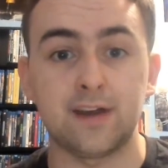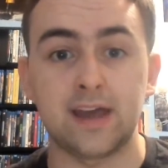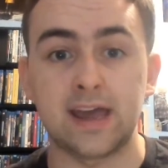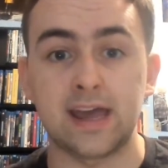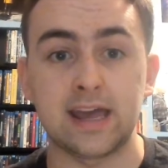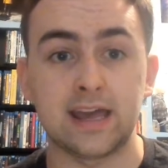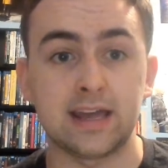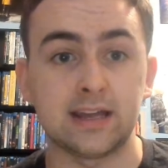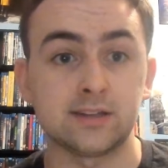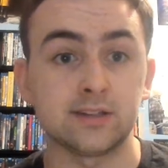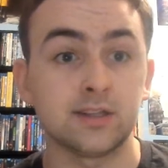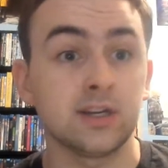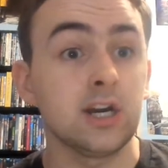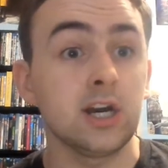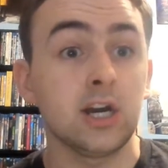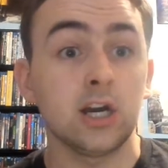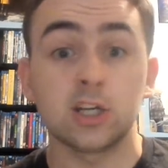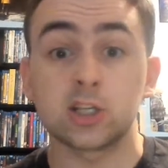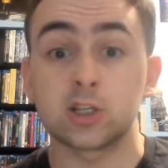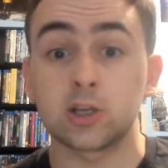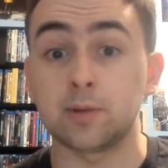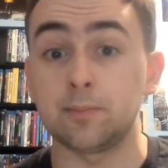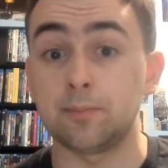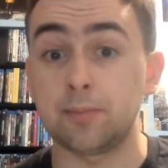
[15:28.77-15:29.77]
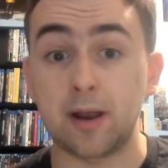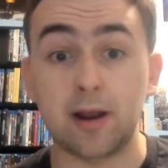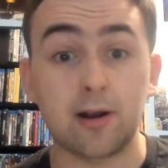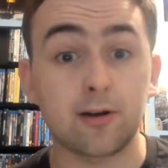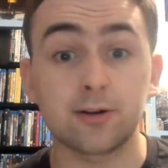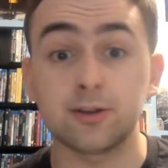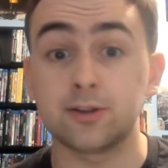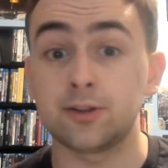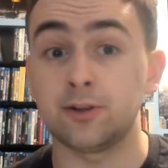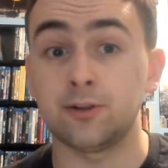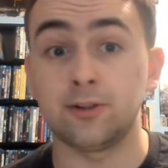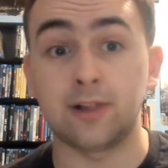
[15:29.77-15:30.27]
And compared
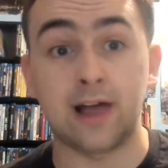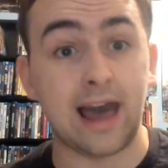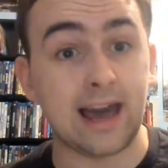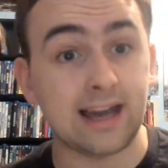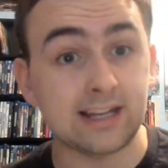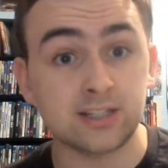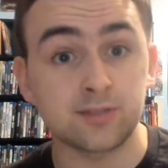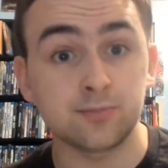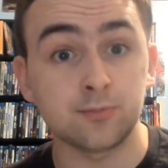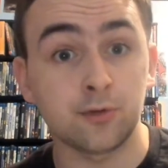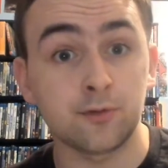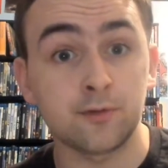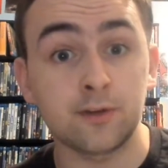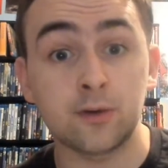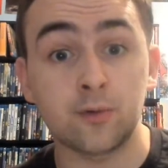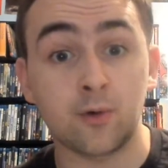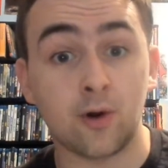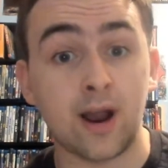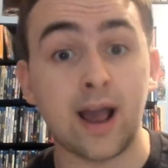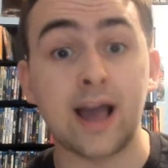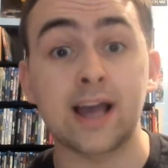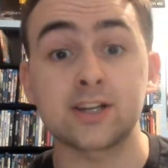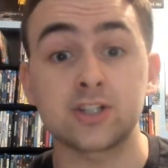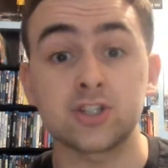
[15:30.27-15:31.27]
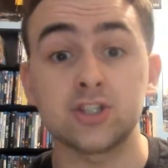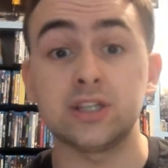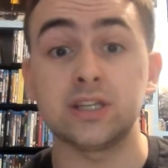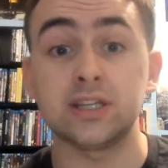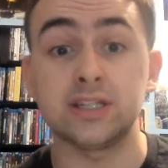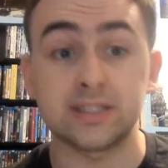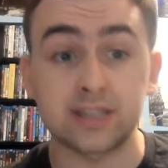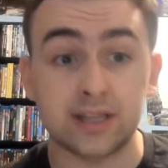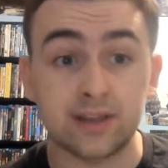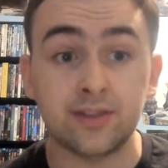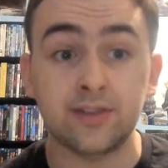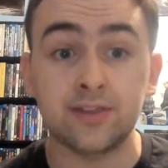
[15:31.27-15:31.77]
to the last movie where I actually
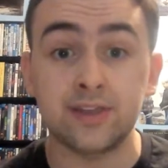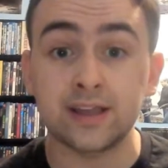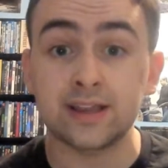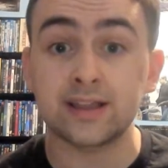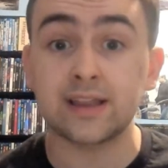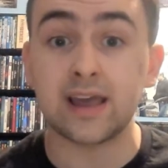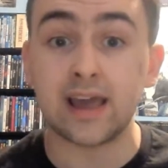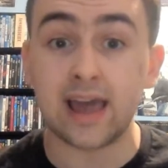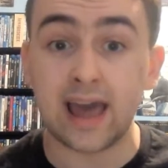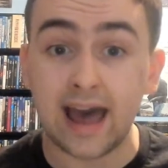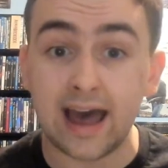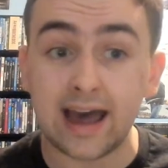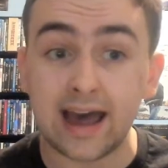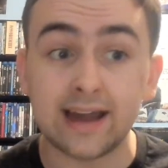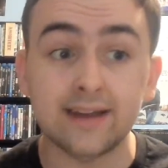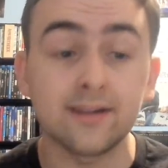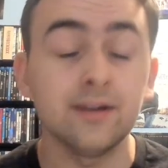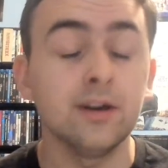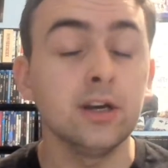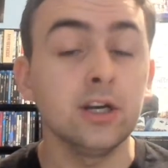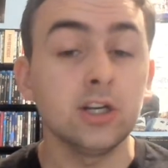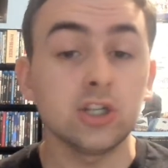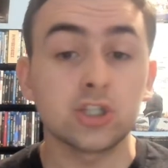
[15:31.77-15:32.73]
did think they had